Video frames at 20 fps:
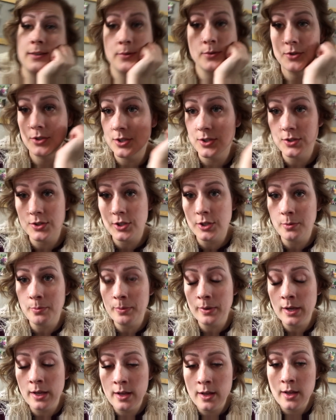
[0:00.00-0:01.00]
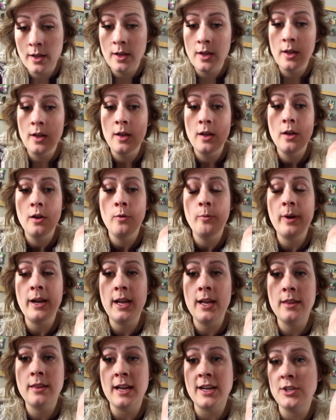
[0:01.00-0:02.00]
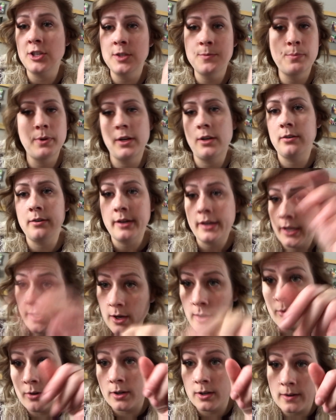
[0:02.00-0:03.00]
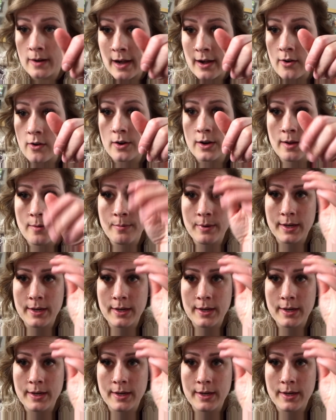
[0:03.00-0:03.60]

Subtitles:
It was just soup I just put Greek yogurt right on it